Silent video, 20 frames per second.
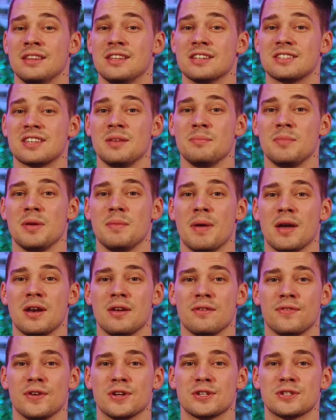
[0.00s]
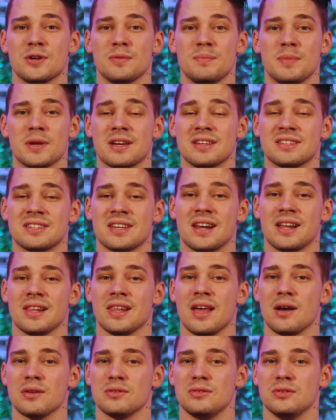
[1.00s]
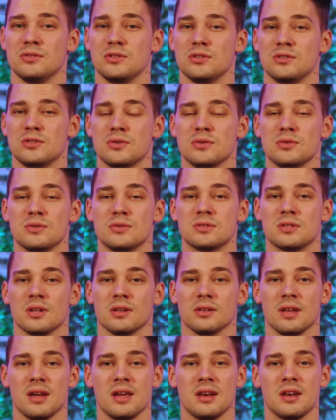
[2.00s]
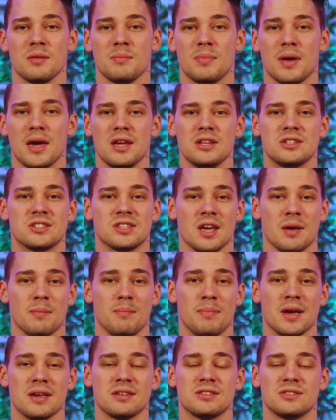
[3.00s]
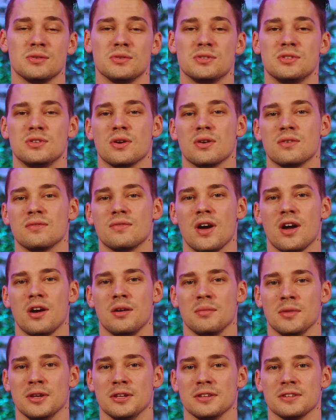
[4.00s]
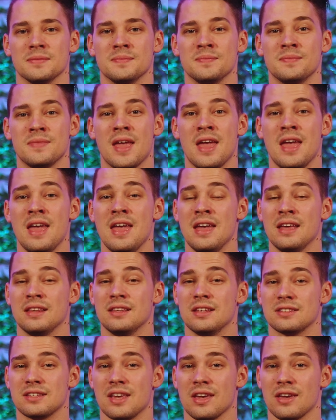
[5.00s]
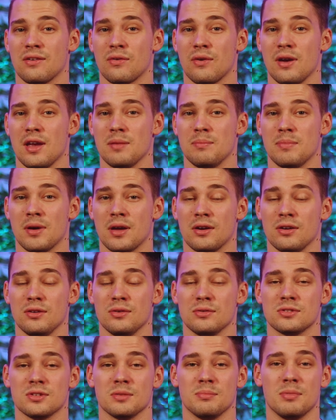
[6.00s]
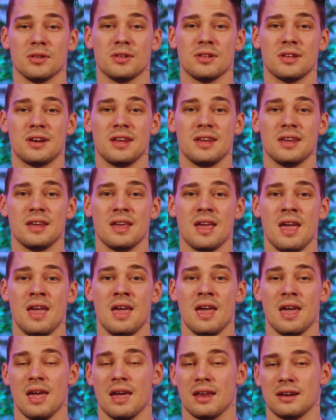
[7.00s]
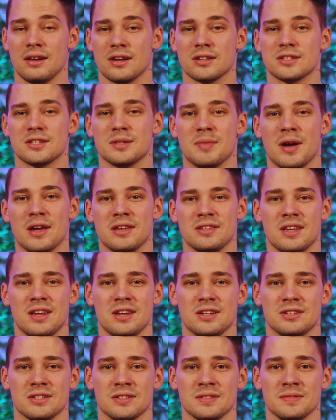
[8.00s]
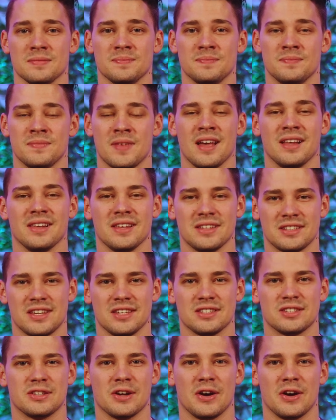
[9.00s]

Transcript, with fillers: This can be beneficial because it allows you to choose the landing page that best suits your environment. This can create better usability and customization. Let's get